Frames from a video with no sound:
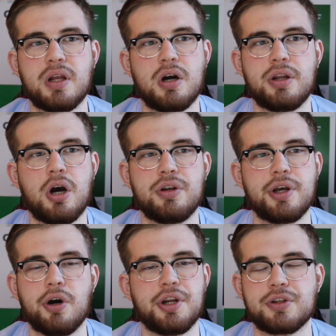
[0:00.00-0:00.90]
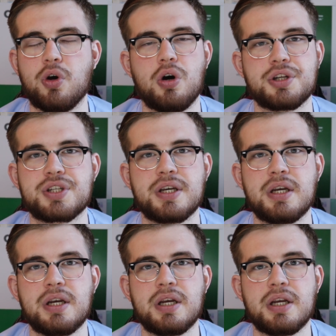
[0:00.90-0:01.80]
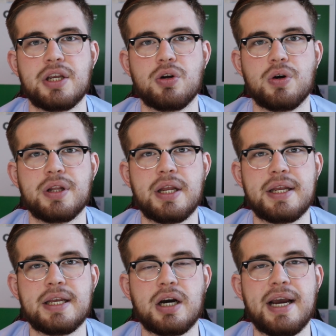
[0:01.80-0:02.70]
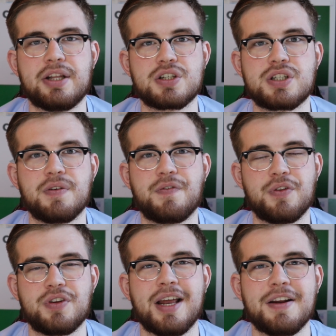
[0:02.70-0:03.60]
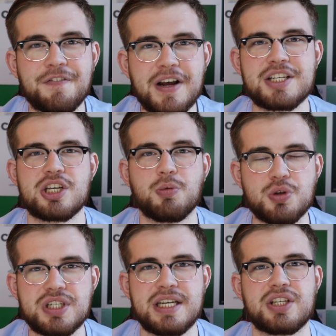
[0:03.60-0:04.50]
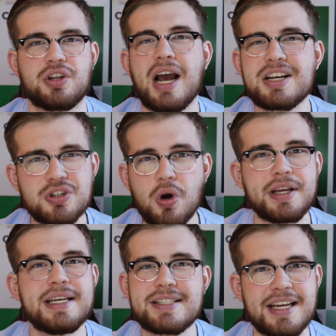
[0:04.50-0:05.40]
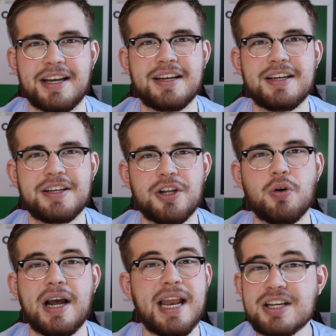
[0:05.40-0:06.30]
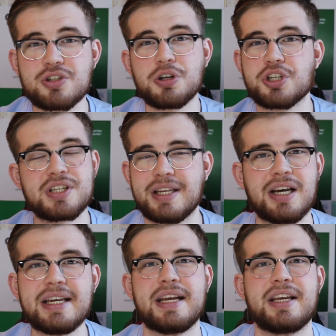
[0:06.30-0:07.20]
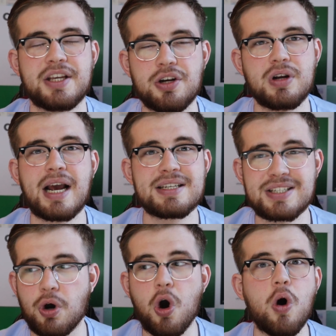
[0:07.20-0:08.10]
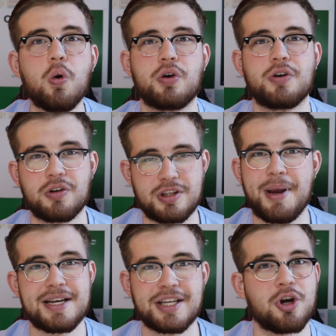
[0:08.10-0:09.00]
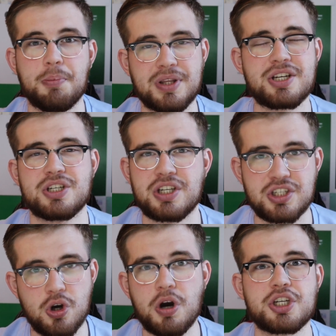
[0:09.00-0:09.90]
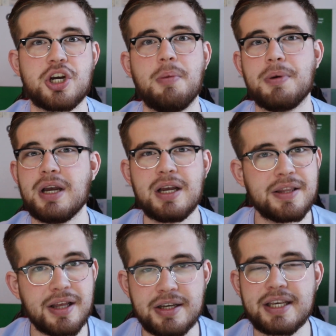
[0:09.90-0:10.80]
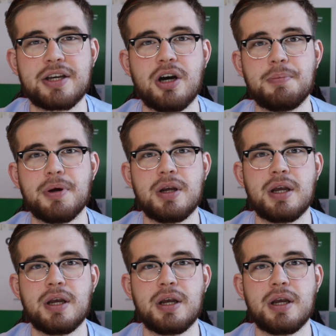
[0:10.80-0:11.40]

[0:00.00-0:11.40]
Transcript: unacknowledged. You know, he led us to an Invincible season. That's not easy. You know, and that's not just in the league, you know, that's in all domestic competitions, in the Scottish Cup, the League Cup,